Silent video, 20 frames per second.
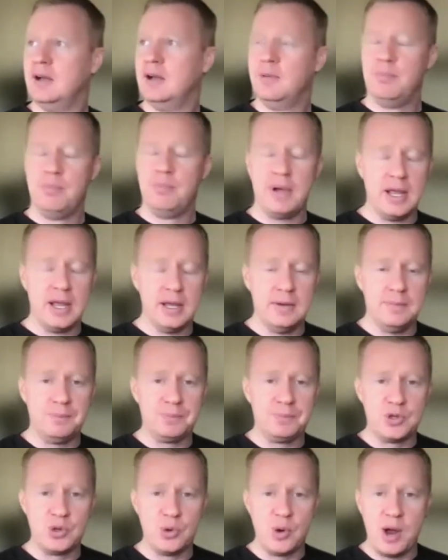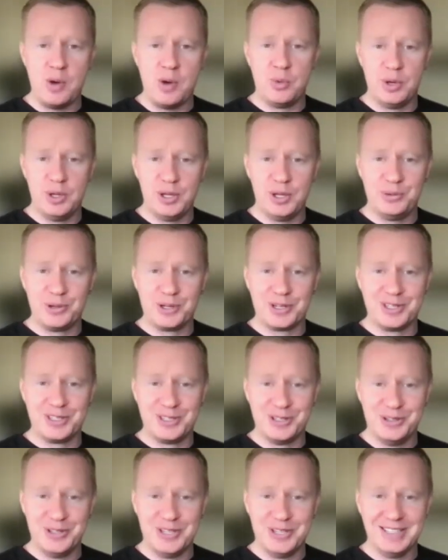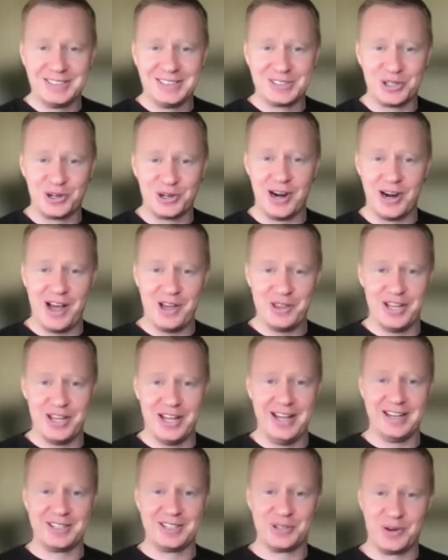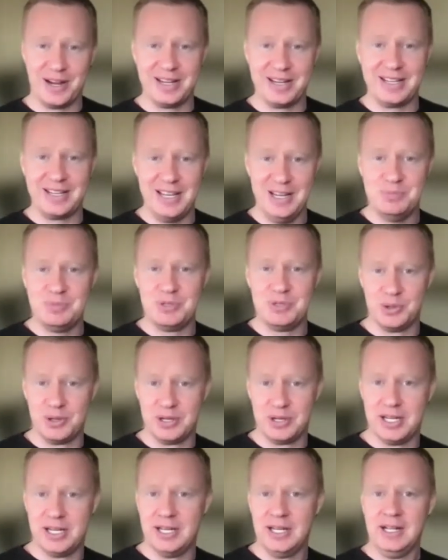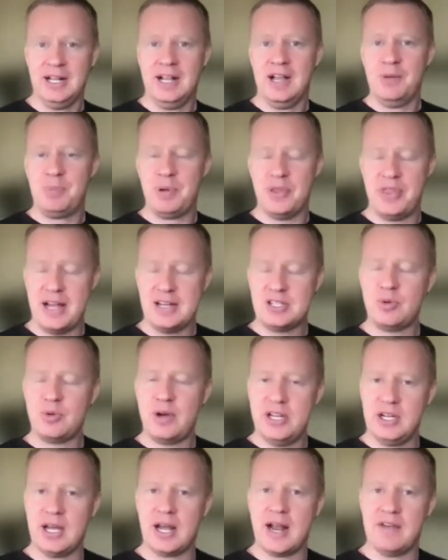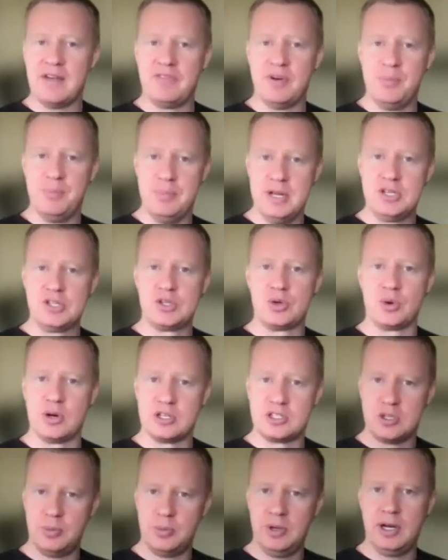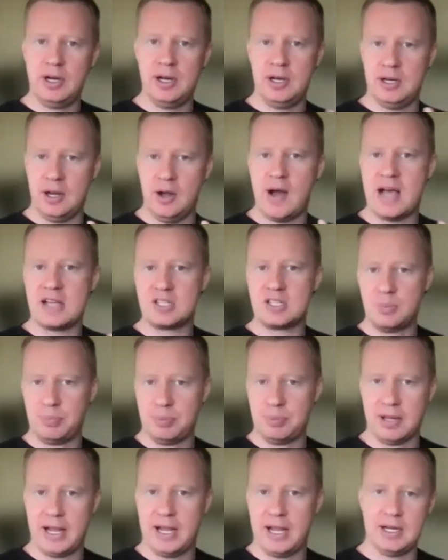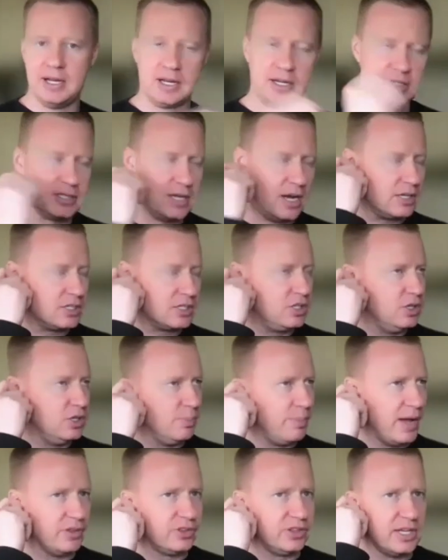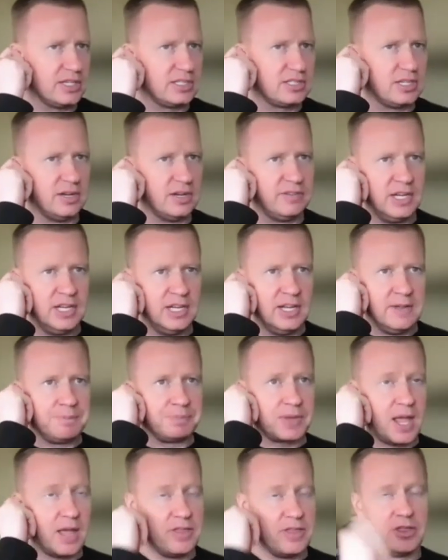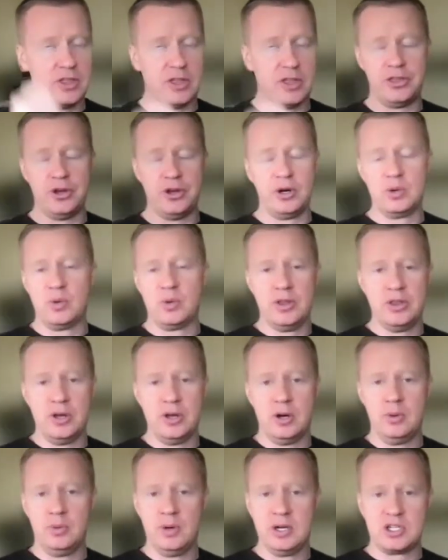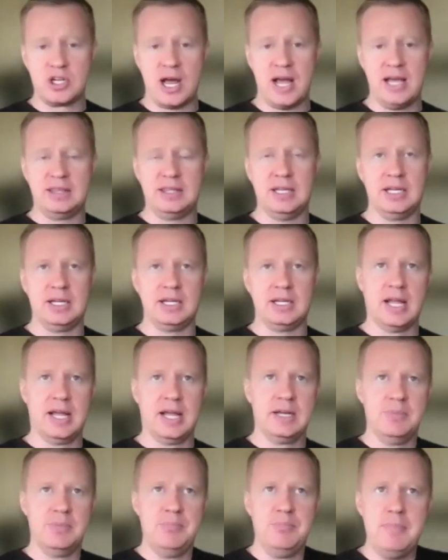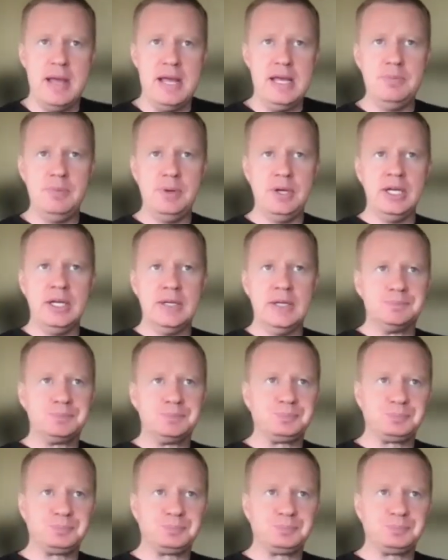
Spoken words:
man, do I really want to do this? Or how the heck do I keep doing it? But that's why you got to have a mentor, someone who has a plan and could talk to you about that stuff. And then the third one, though, which I think like maybe